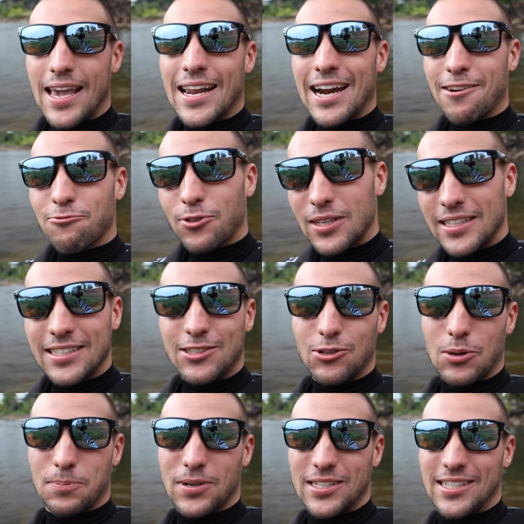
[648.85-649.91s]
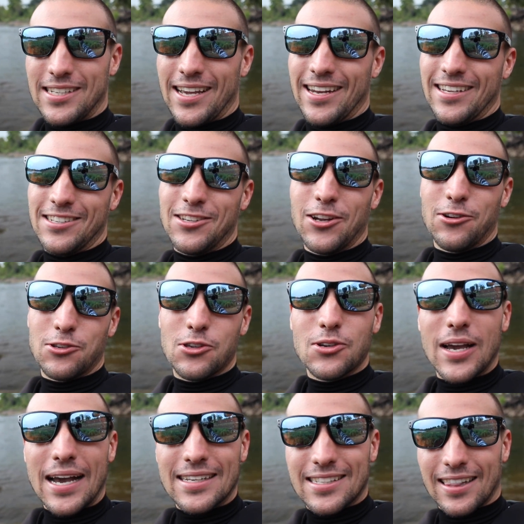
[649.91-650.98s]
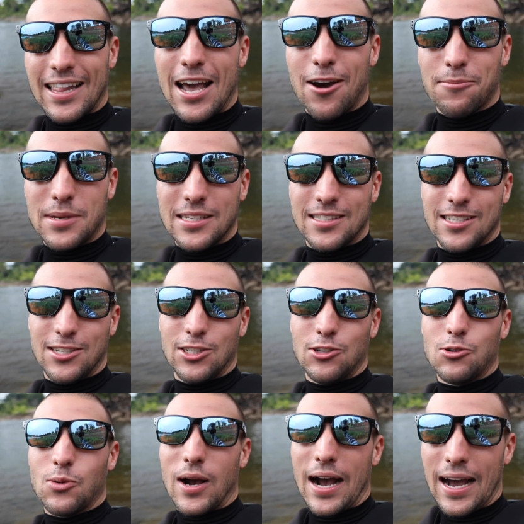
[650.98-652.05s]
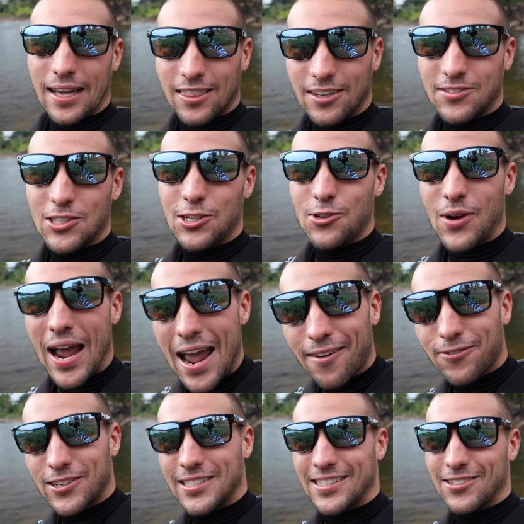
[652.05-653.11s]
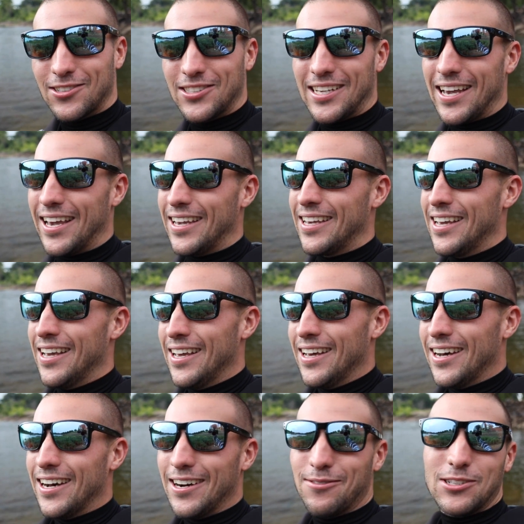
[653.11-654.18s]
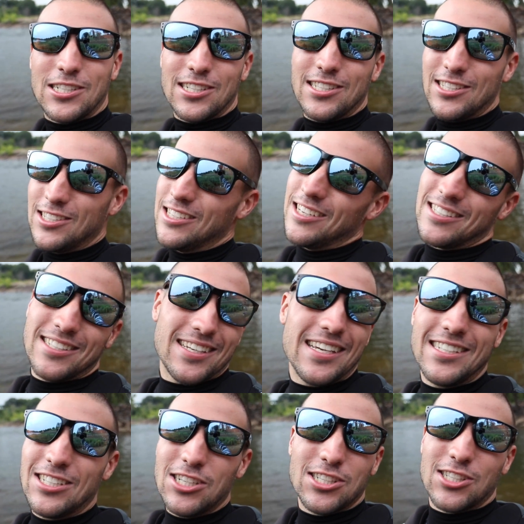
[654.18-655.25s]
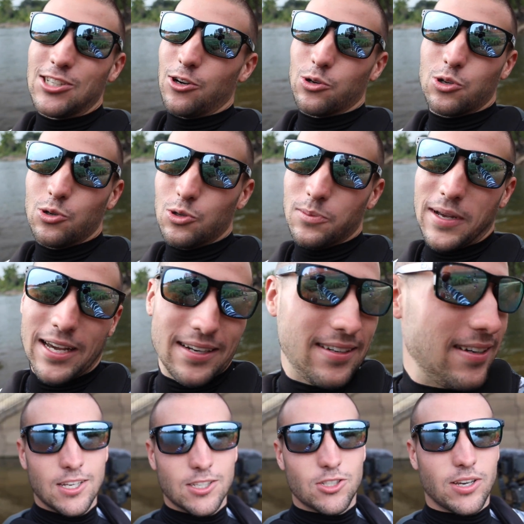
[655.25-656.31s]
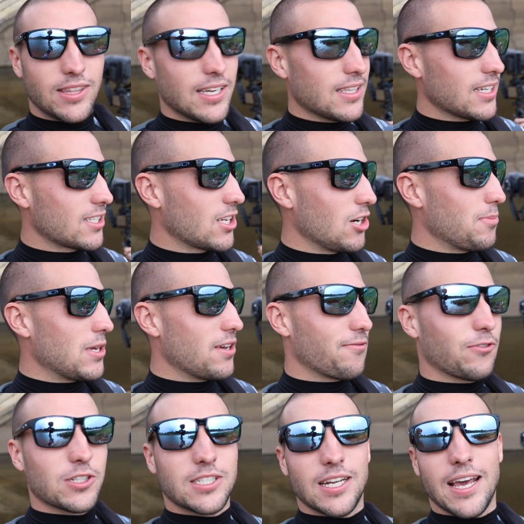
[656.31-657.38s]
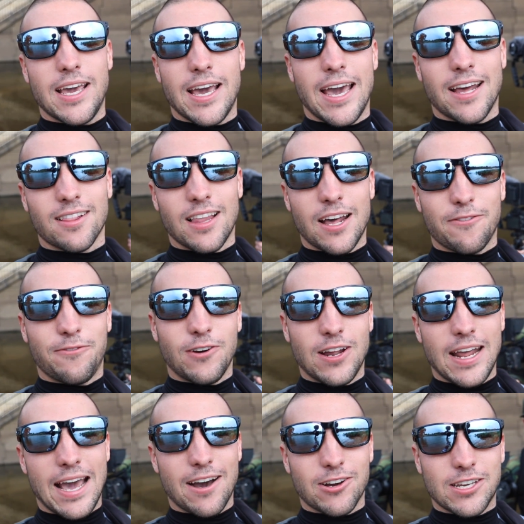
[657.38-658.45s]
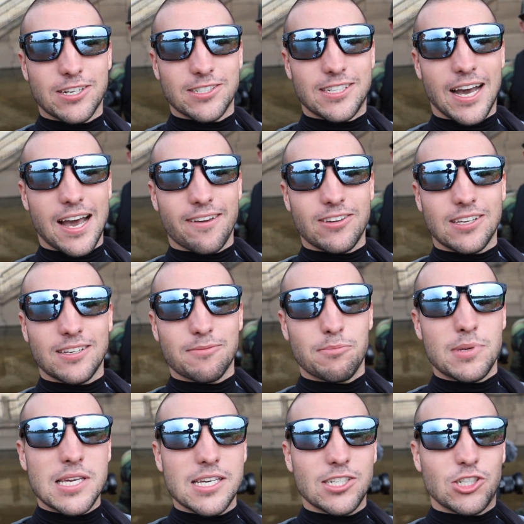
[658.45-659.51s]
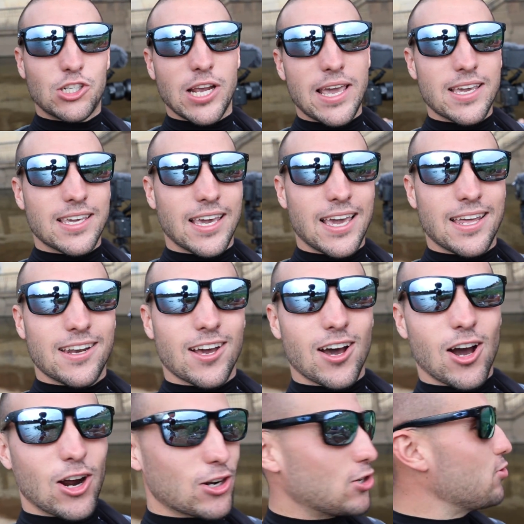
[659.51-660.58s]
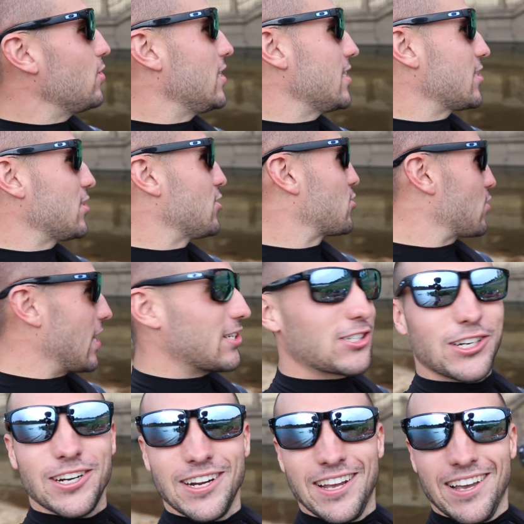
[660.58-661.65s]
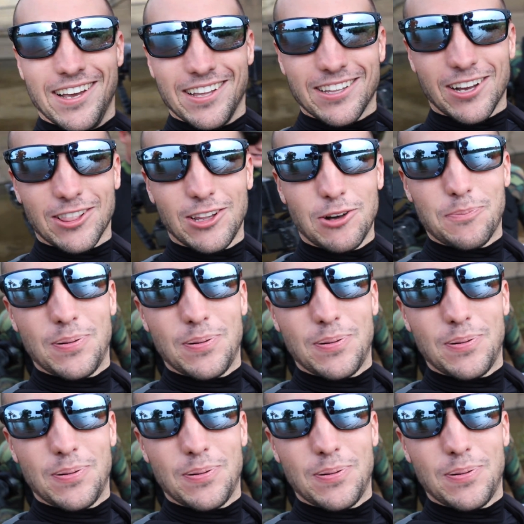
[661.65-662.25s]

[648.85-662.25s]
and I really do appreciate it. You know, you guys allow me to do what I love to do every single day uh, which is just, it's just so cool, man. So I think that's gonna be it for today. I had a lot of fun out here diving. Me, Jake, and uh, our new addition treasure, a little